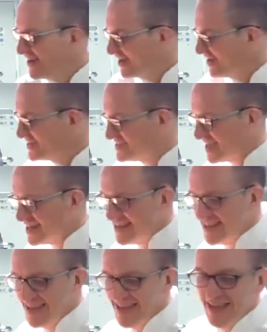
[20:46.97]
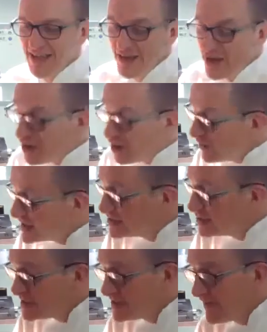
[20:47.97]
No, exactly. No,
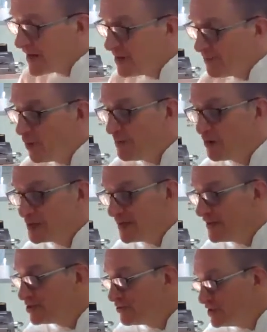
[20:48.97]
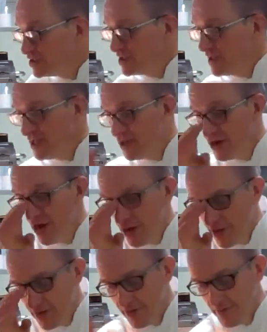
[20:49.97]
that's a valid point, because I think traditionally,
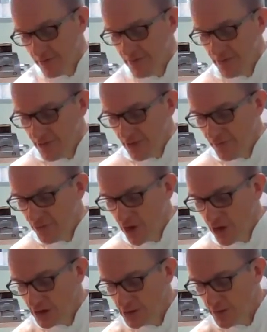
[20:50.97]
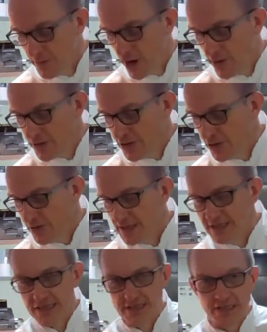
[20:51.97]
if you go to a
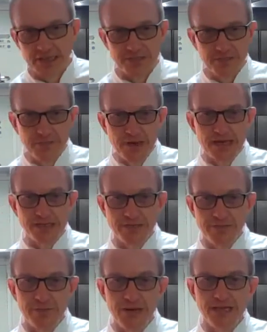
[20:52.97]
barbecue, it's meat.